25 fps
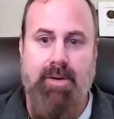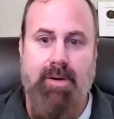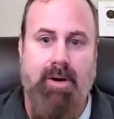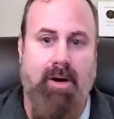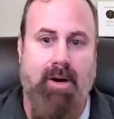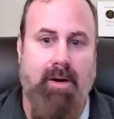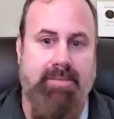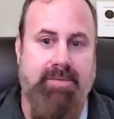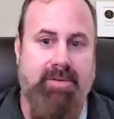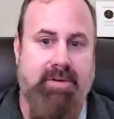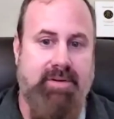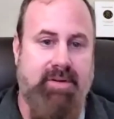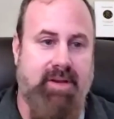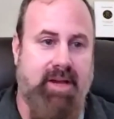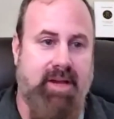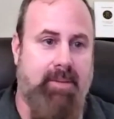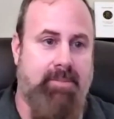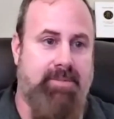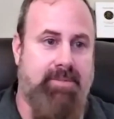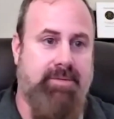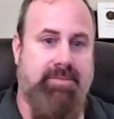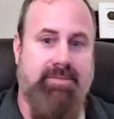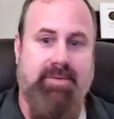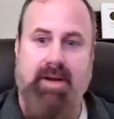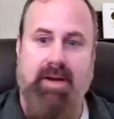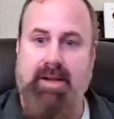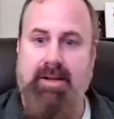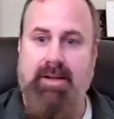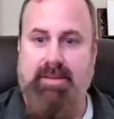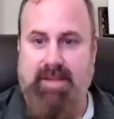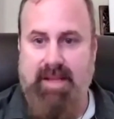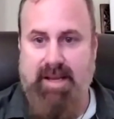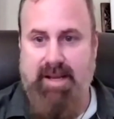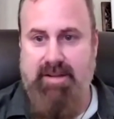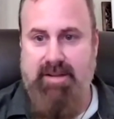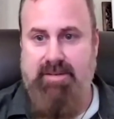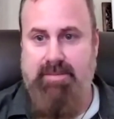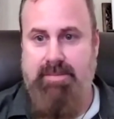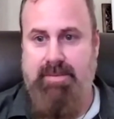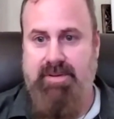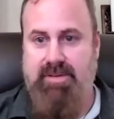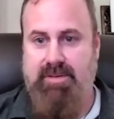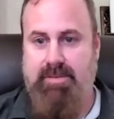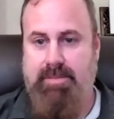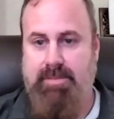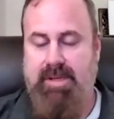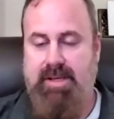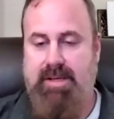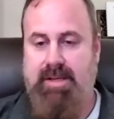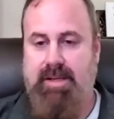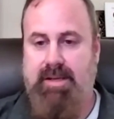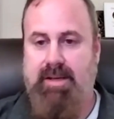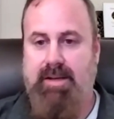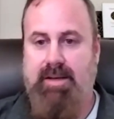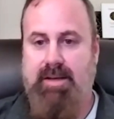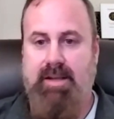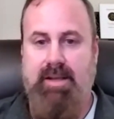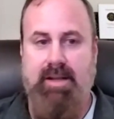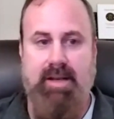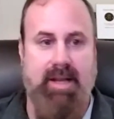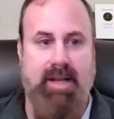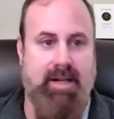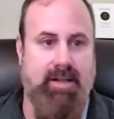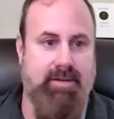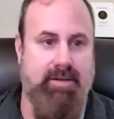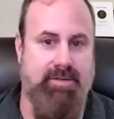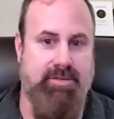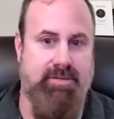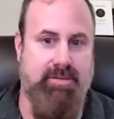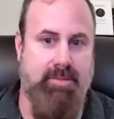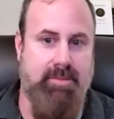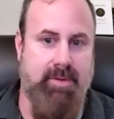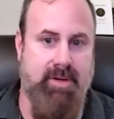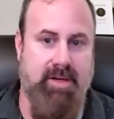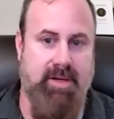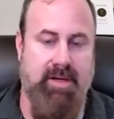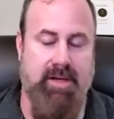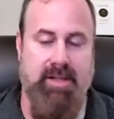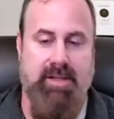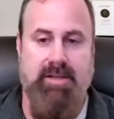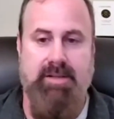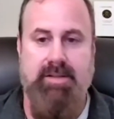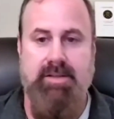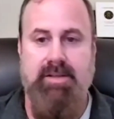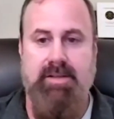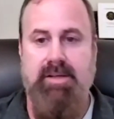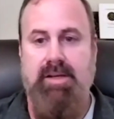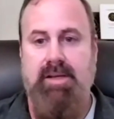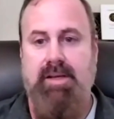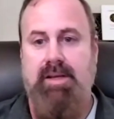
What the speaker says: Oftentimes, you'll find Theodsmen speaking in English to one another.